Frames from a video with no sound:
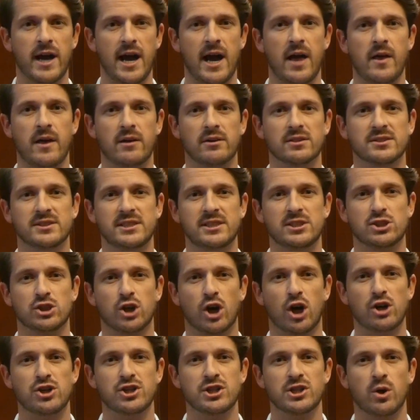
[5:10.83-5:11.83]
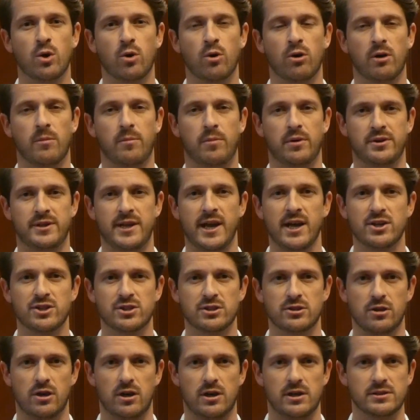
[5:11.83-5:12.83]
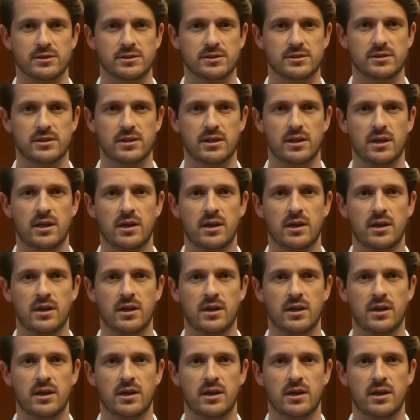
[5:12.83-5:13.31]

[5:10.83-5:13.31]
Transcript: LLC charging order protection laws.